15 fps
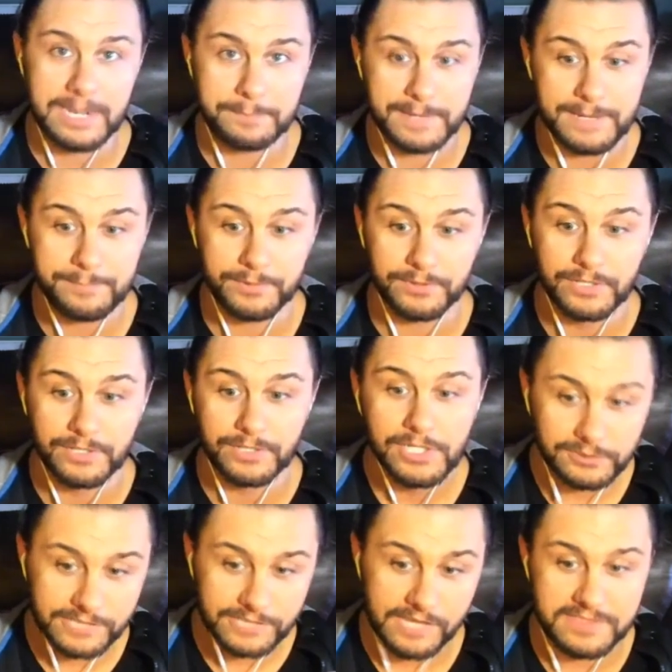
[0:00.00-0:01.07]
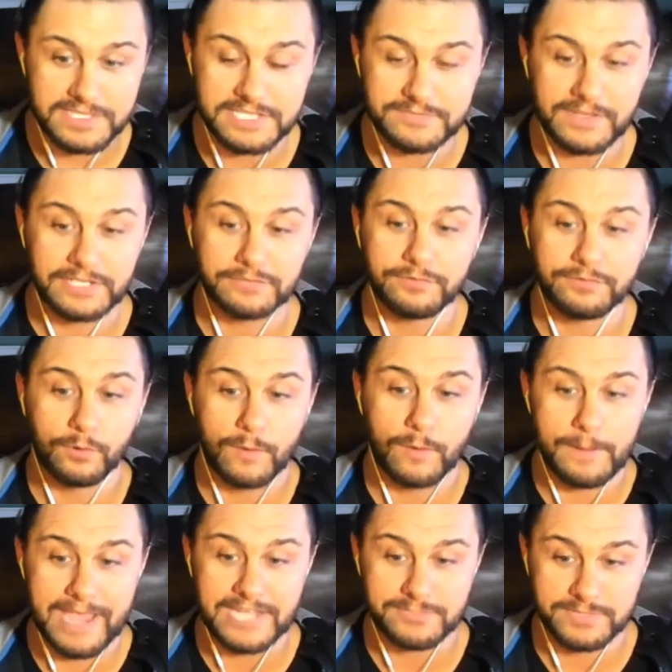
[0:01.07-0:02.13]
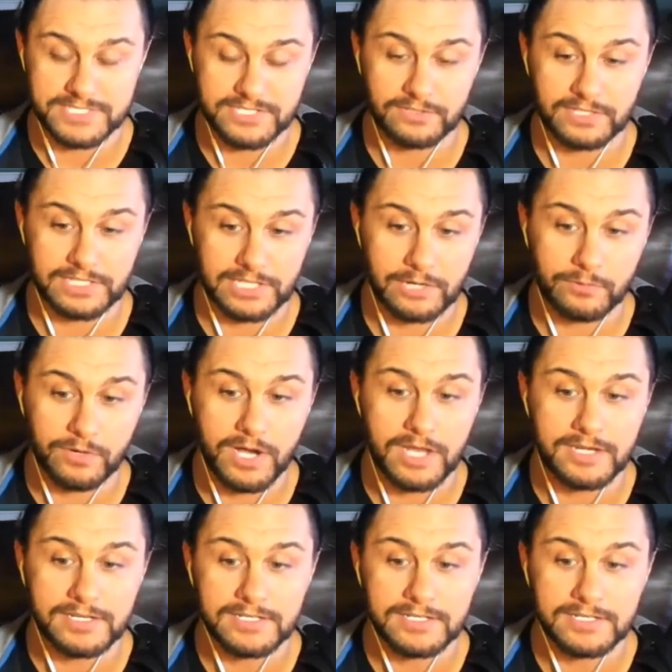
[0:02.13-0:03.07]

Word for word: of people who thought that this fatal four way match was still going to go on.